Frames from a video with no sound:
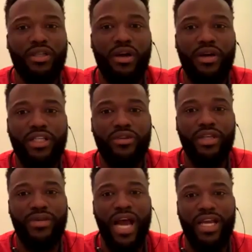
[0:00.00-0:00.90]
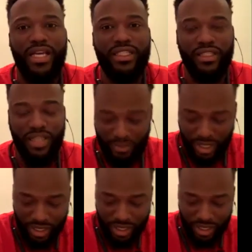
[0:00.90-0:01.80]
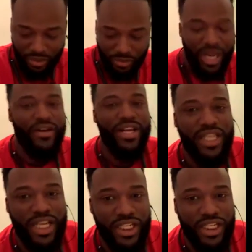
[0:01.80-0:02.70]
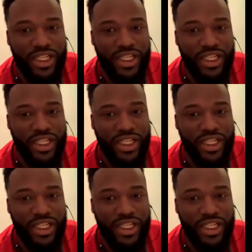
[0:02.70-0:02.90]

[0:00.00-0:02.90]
Go get you some Nikes or something, and you wouldn't have these